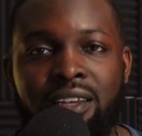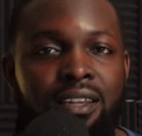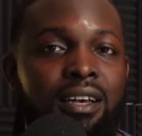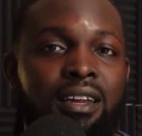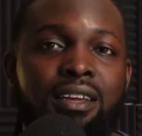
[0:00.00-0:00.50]

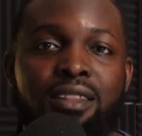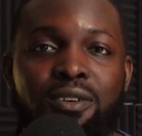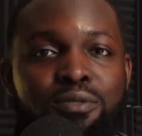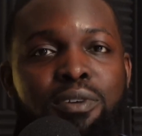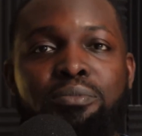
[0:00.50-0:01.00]
Got to get
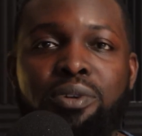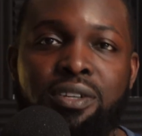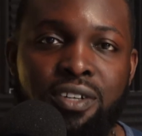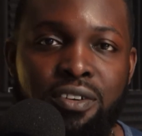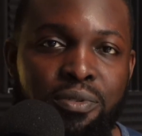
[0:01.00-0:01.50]
those
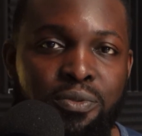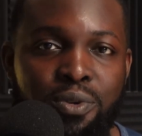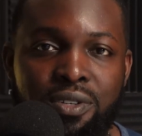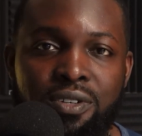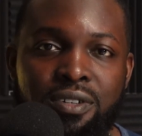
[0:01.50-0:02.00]
membranes off before
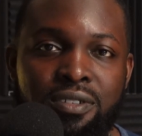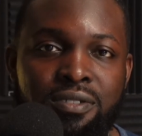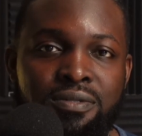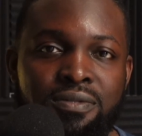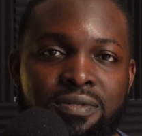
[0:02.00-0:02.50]
the cook.
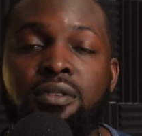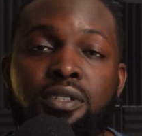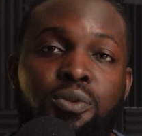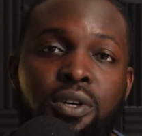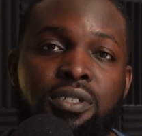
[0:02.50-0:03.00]
This
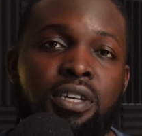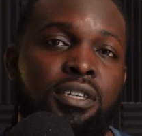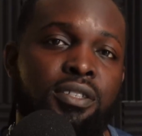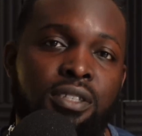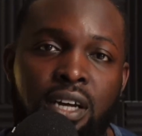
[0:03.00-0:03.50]
question
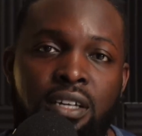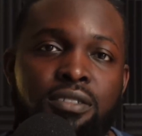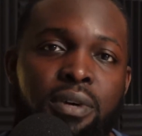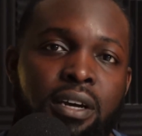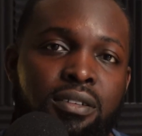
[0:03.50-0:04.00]
actually ties
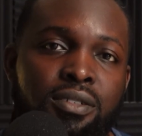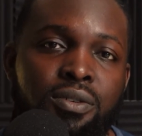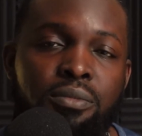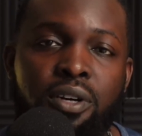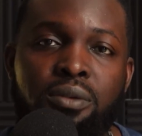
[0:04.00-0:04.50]
back to
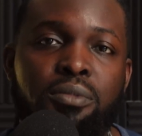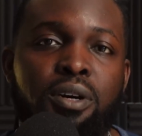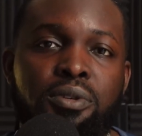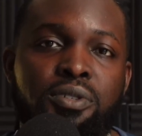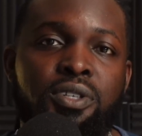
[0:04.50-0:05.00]
American
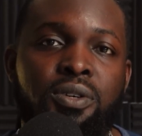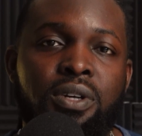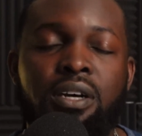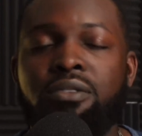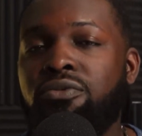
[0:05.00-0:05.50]
Barbecue
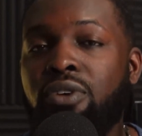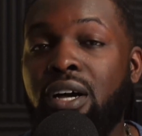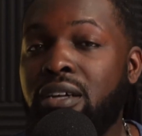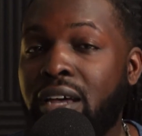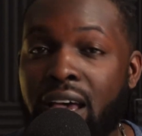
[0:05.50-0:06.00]
Showdown.
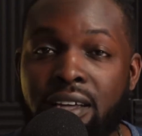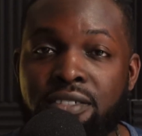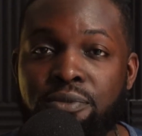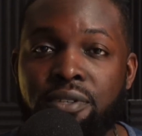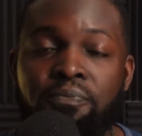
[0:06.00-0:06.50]
Rhonda
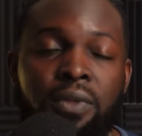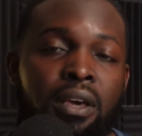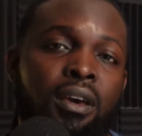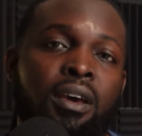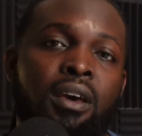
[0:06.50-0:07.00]
asked me,
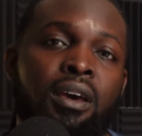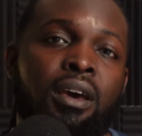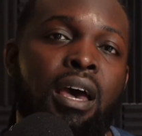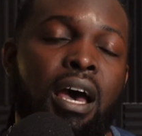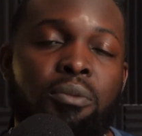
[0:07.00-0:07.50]

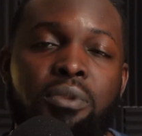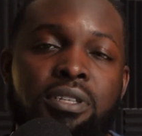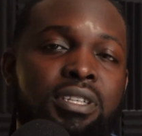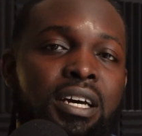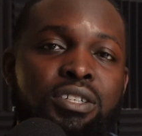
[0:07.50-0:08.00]
how much
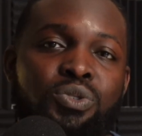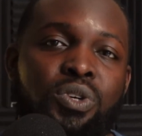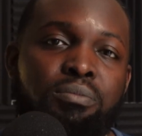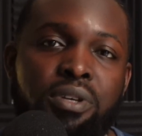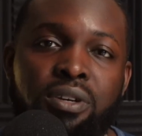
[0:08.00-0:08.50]
did I
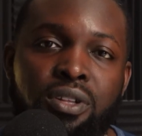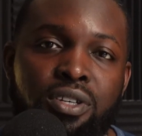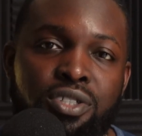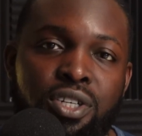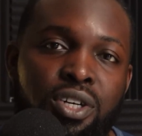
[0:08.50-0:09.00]
enjoy being on the
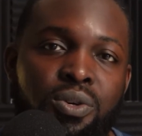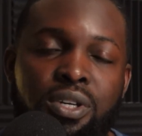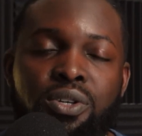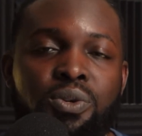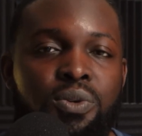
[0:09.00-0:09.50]
show
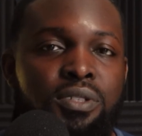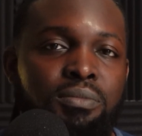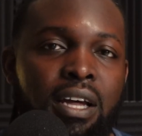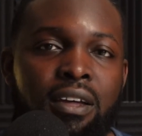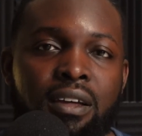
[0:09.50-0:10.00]
and who was
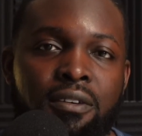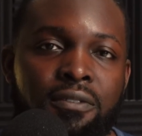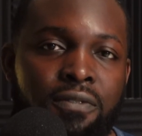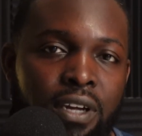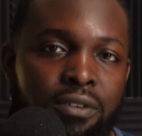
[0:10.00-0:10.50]
my
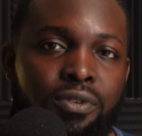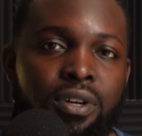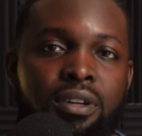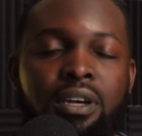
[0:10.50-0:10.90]
favorite